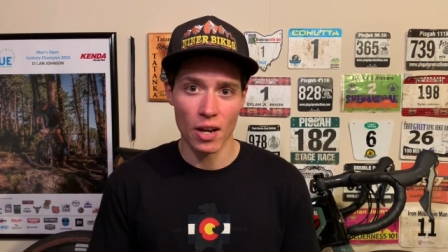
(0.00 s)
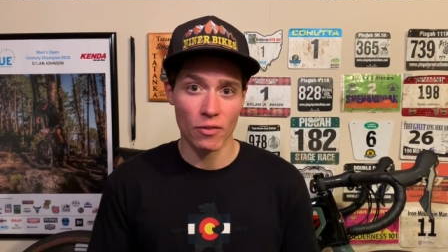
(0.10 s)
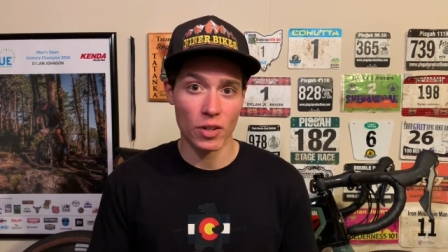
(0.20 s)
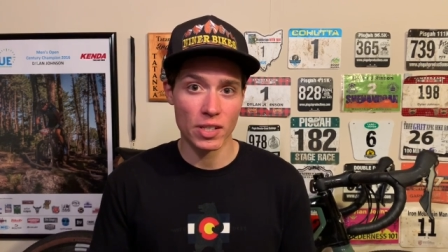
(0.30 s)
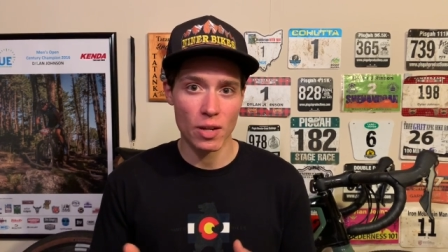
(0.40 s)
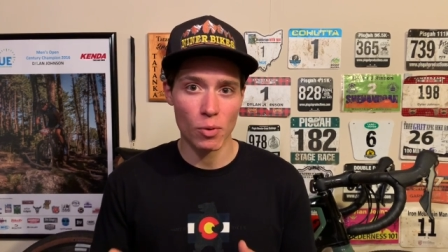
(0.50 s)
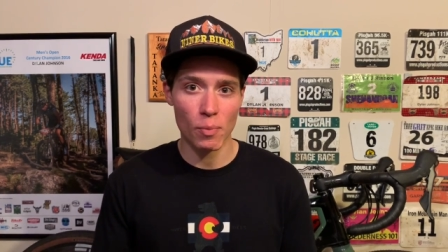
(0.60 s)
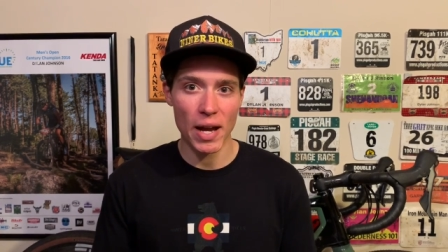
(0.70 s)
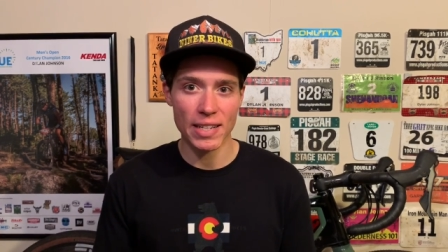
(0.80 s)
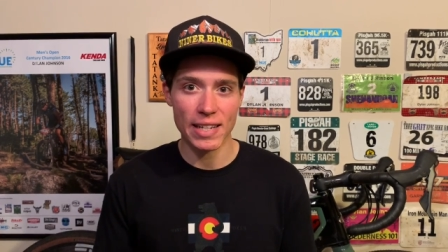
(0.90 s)
For example,
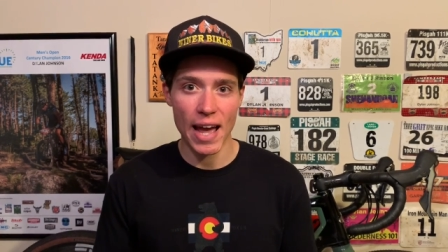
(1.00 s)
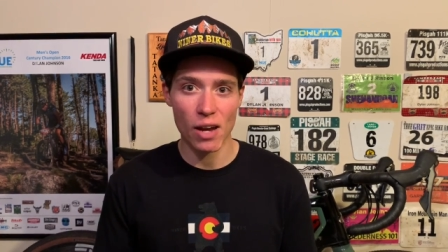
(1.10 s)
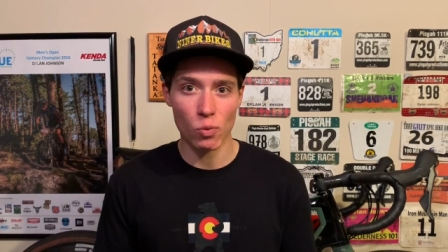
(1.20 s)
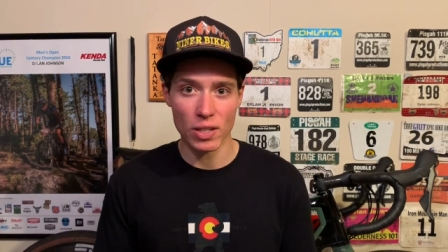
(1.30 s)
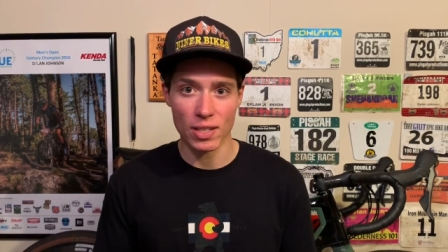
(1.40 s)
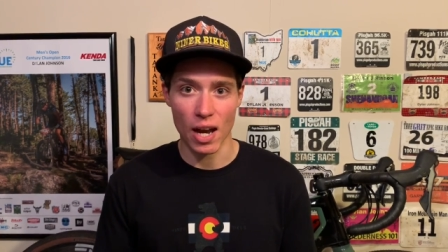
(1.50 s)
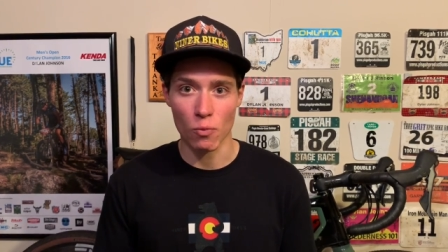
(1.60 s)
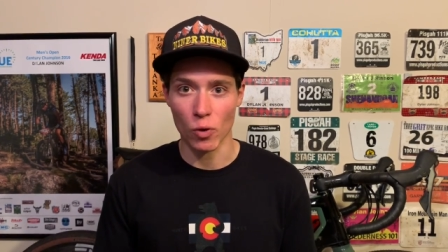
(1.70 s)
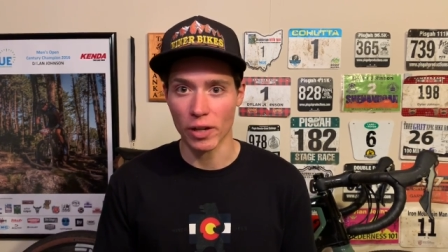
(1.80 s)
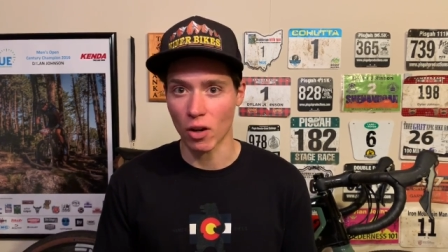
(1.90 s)
my dad one time
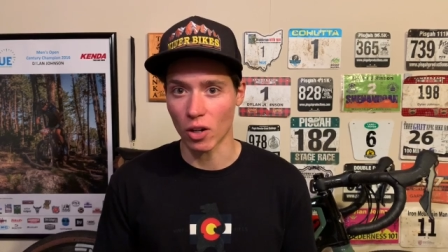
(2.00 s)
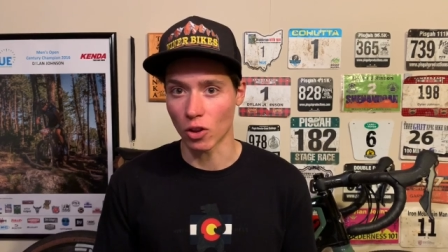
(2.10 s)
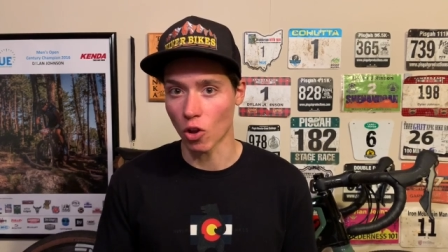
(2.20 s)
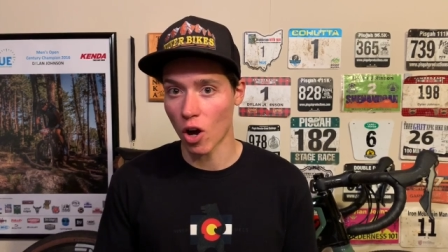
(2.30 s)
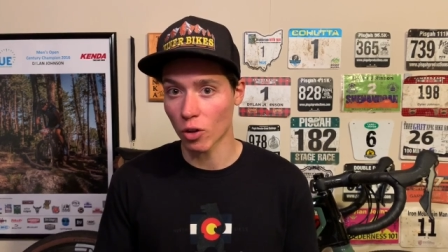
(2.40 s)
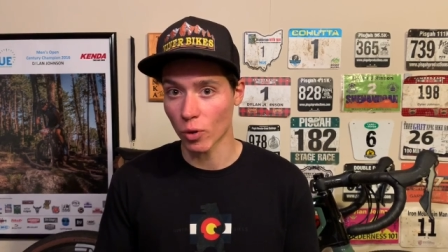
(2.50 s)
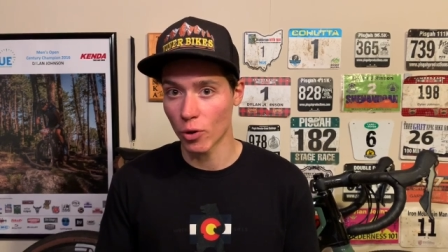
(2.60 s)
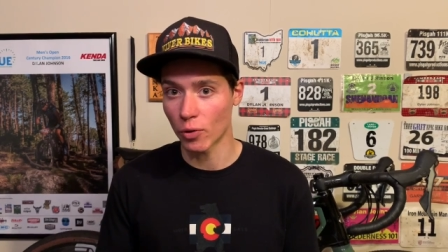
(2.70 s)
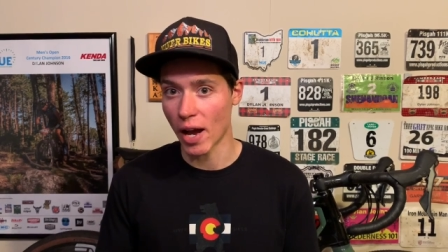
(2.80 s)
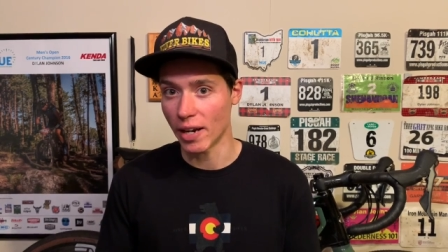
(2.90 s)
went on a long
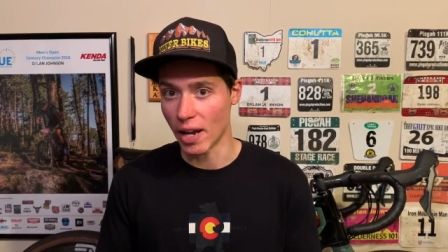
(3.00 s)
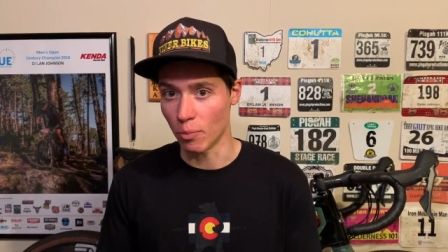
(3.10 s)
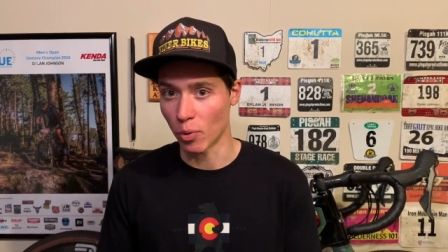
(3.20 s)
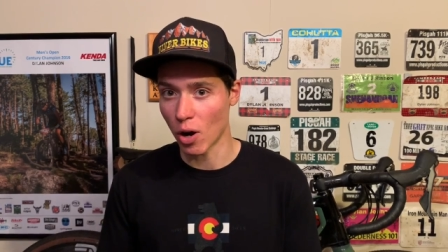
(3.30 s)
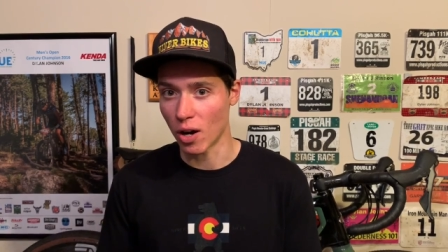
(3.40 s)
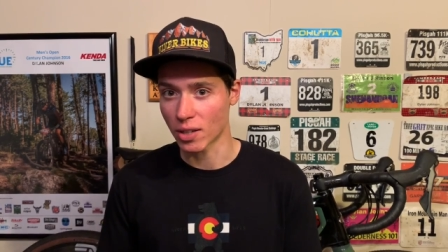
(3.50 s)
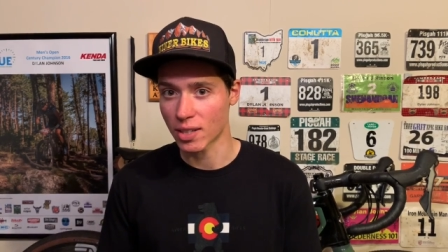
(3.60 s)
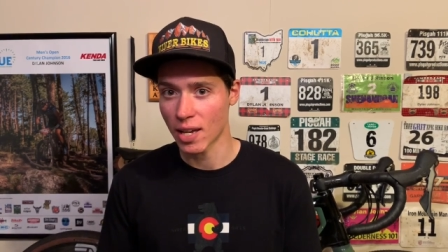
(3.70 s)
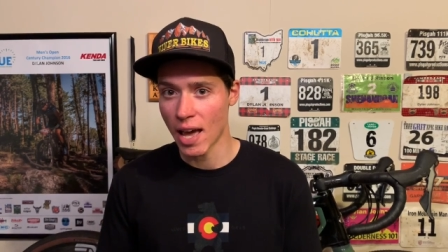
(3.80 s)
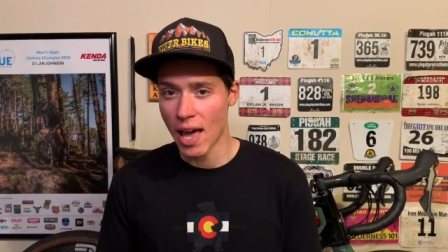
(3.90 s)
road ride and
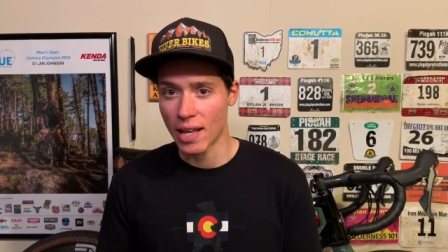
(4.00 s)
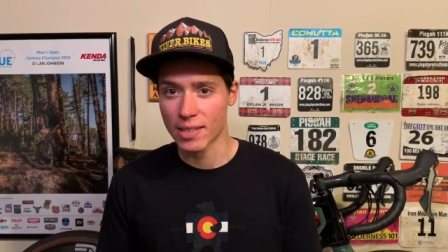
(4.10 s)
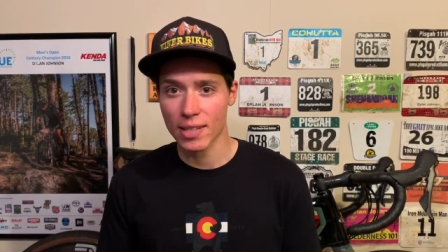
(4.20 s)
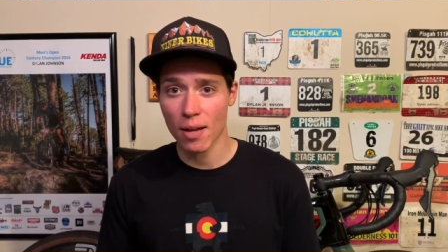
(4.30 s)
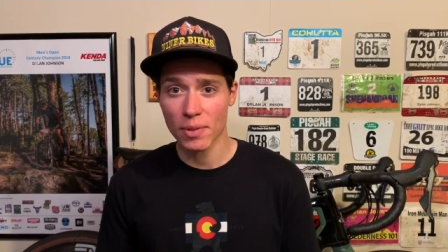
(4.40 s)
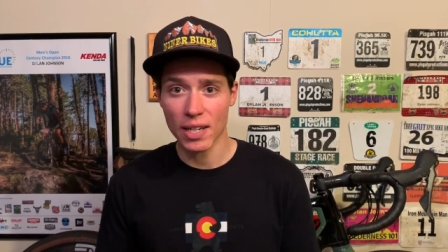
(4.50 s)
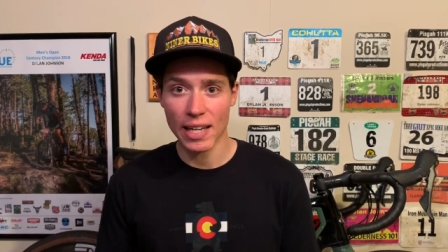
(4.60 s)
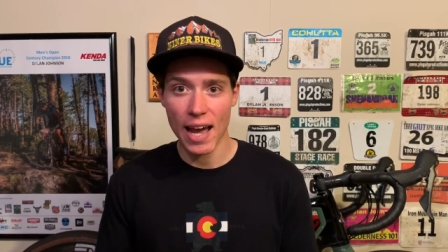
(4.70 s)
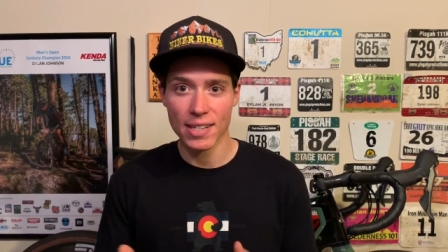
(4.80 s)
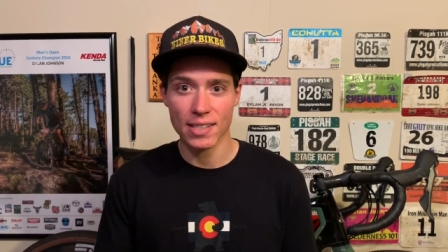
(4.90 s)
bonked, and stopped at a
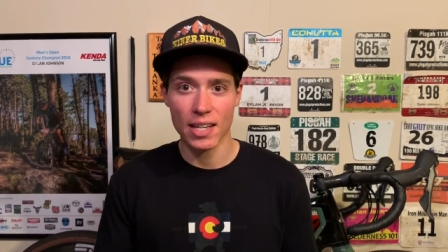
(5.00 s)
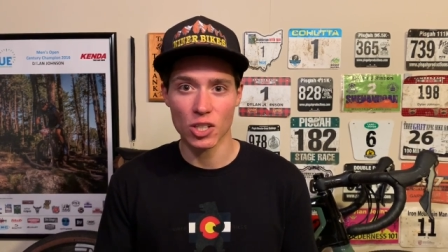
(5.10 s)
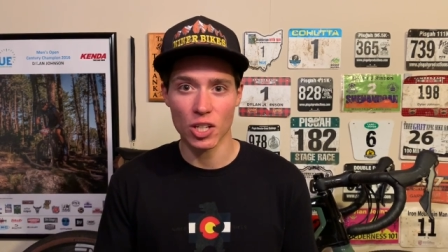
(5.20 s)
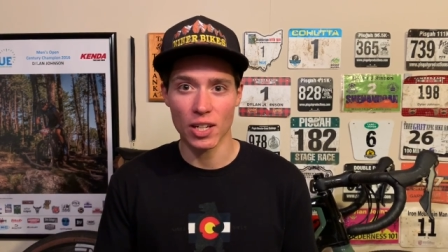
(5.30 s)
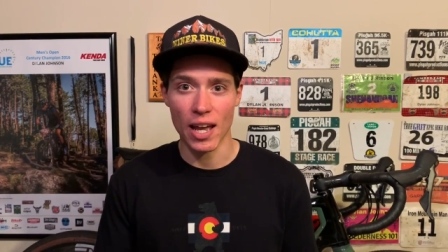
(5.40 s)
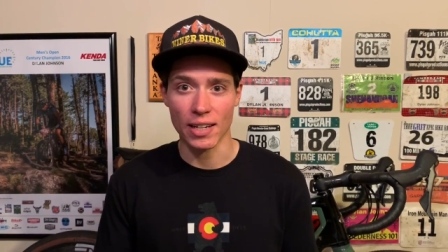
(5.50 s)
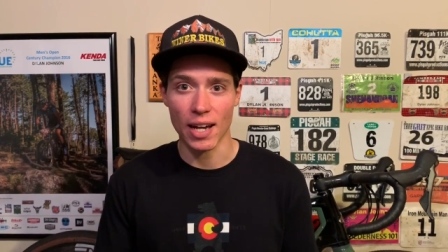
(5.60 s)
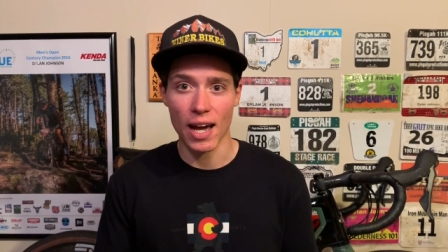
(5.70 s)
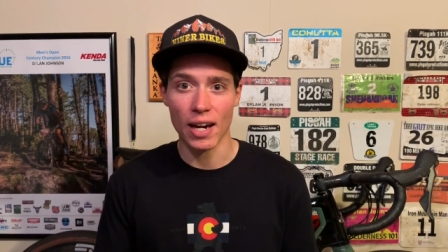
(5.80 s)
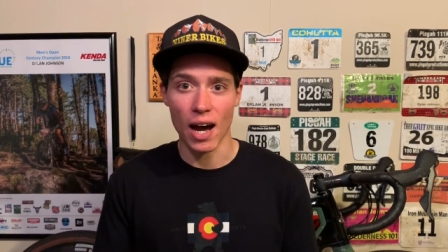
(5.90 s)
gas station and
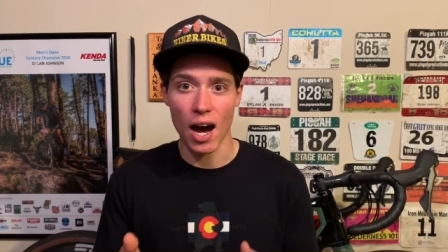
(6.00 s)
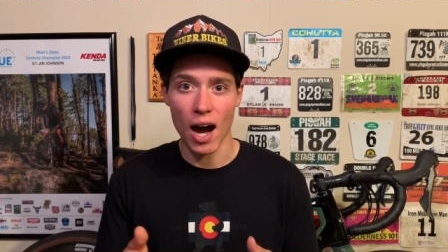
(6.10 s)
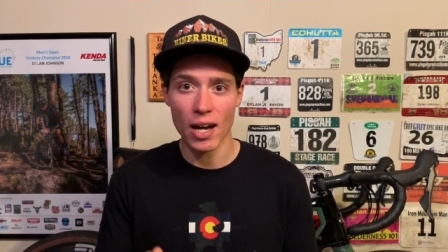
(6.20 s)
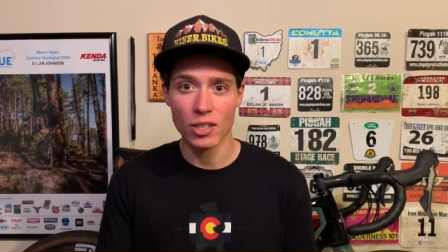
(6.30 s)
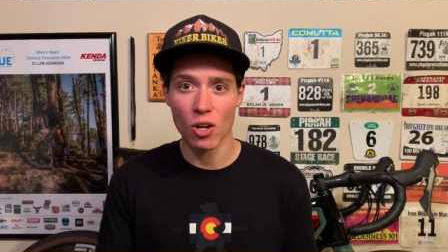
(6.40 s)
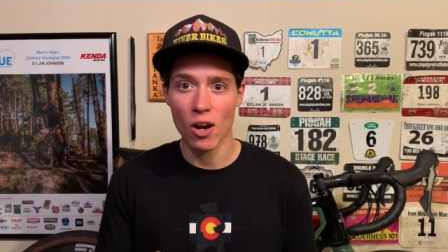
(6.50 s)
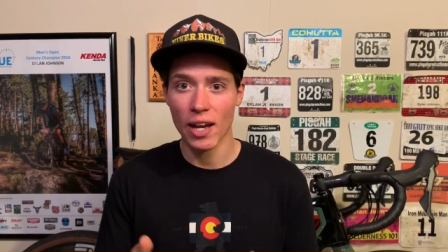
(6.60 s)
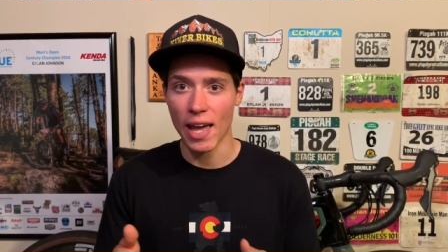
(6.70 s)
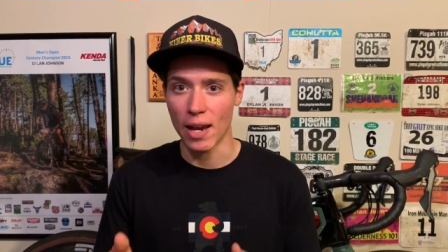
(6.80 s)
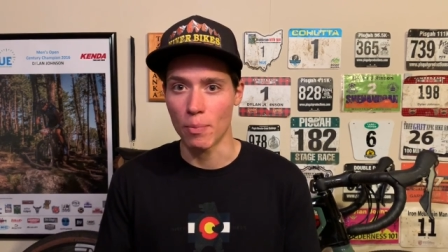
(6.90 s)
got a hot dog
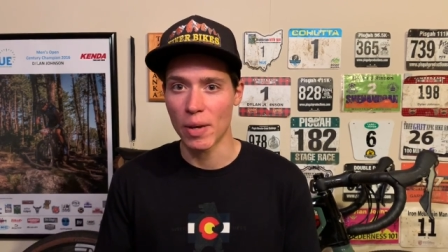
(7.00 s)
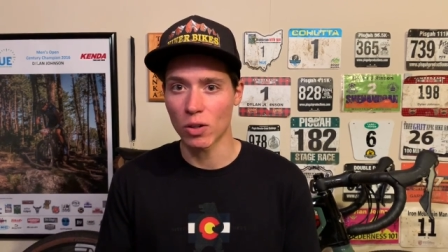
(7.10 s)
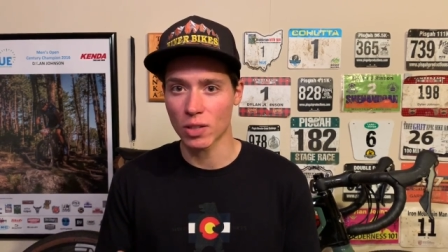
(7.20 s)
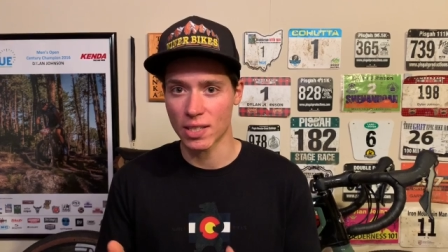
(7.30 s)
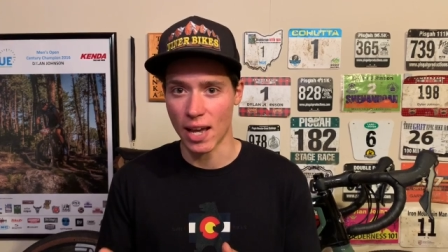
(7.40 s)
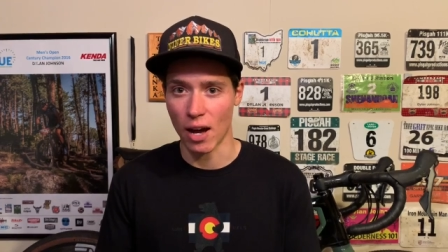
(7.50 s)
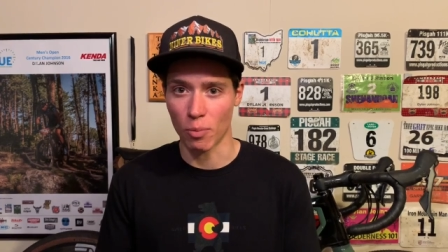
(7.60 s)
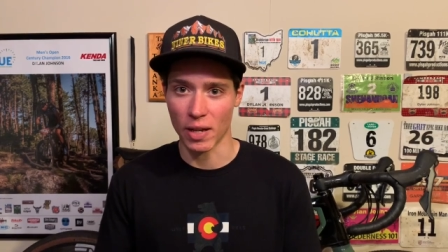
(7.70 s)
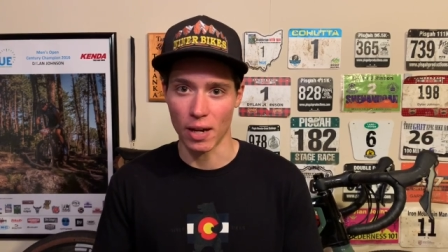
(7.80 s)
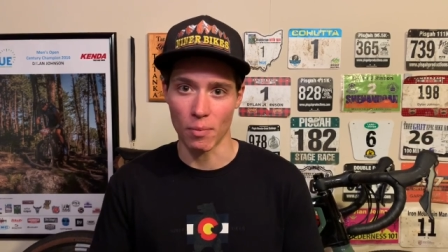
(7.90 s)
and milk to
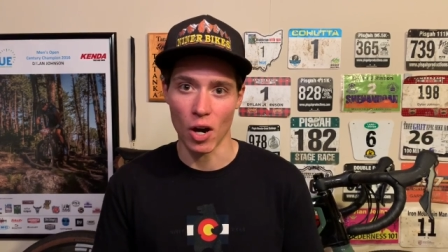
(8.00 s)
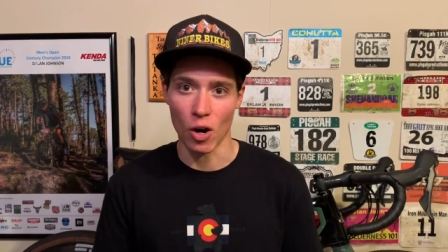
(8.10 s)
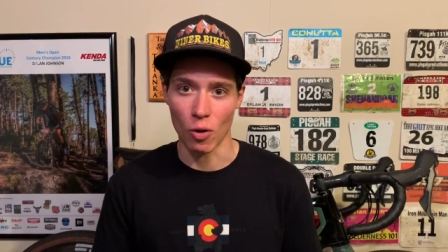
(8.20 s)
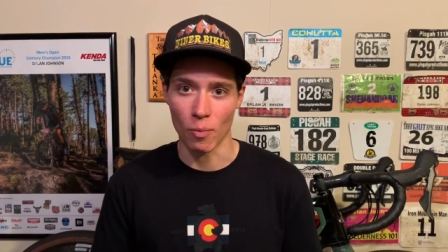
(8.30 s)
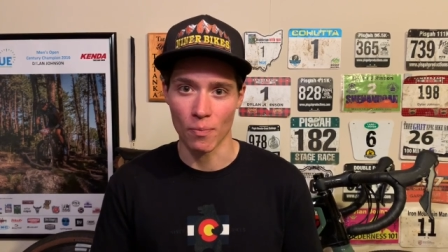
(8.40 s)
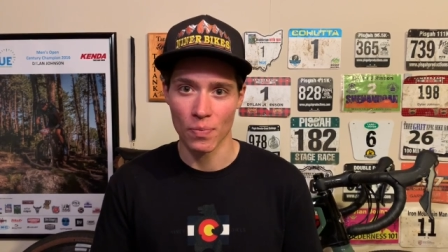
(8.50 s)
help get him home.